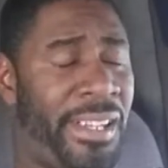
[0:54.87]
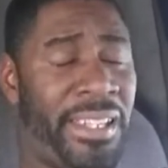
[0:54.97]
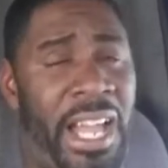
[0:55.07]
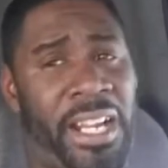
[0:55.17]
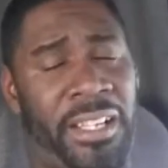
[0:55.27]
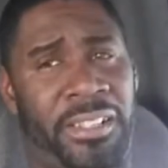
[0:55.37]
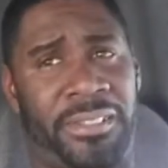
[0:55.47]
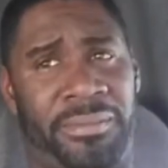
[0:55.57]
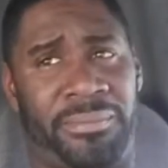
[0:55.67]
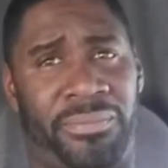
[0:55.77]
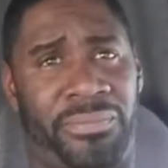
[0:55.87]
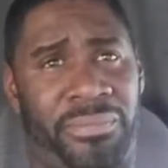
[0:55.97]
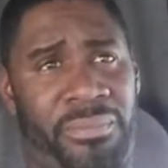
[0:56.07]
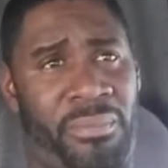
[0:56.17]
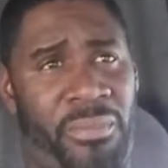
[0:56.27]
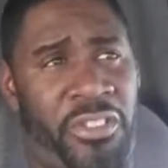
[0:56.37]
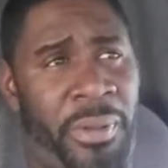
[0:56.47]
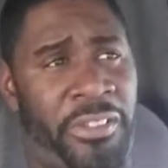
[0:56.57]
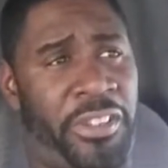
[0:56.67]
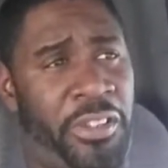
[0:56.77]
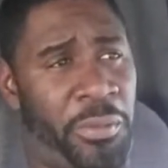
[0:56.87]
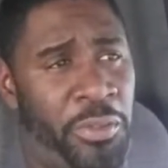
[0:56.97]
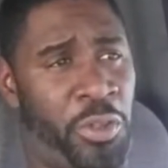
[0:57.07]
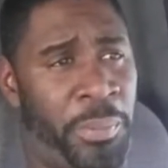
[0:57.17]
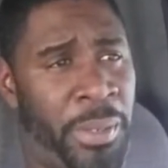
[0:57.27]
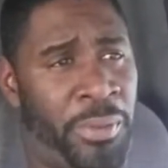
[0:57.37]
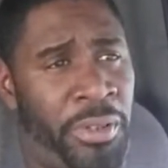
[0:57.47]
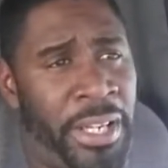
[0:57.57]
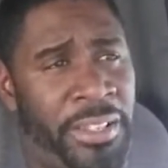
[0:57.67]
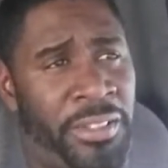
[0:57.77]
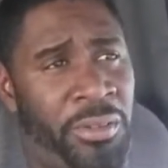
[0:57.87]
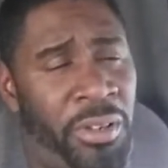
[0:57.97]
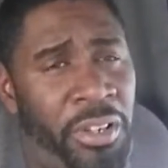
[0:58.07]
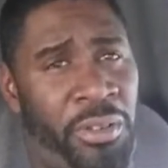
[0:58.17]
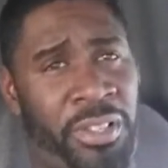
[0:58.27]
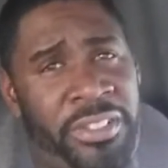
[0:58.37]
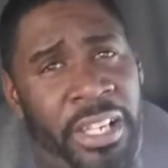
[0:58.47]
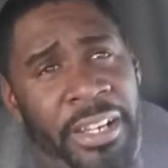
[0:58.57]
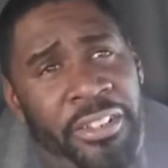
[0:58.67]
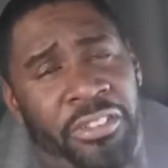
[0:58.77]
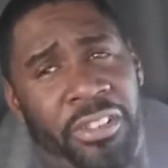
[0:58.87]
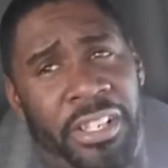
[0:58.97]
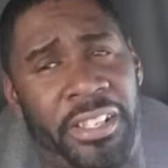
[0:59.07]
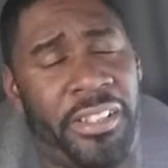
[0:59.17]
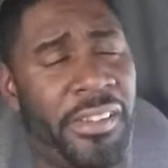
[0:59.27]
a lot of, especially new people who are new into the industry,